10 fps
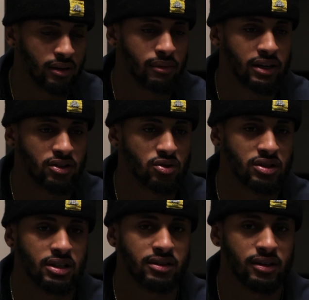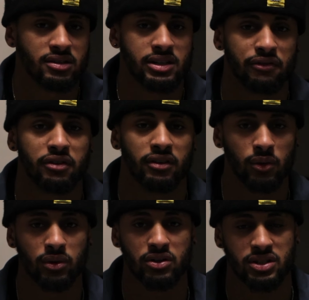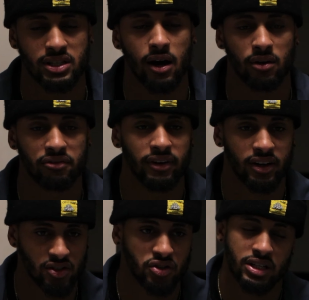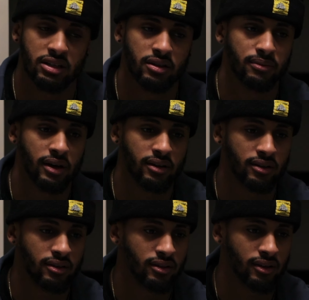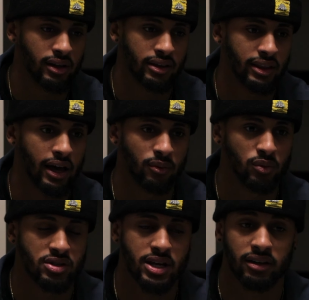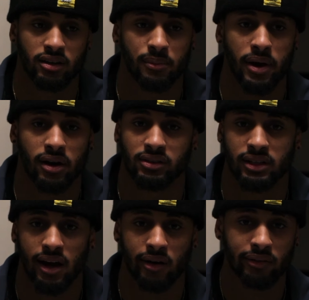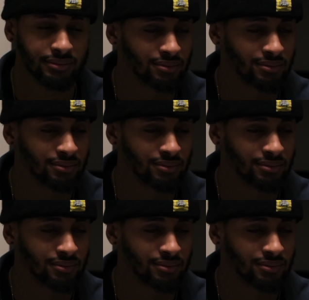makes you see things differently when you see how it affects your team, and that we're taking a penalty now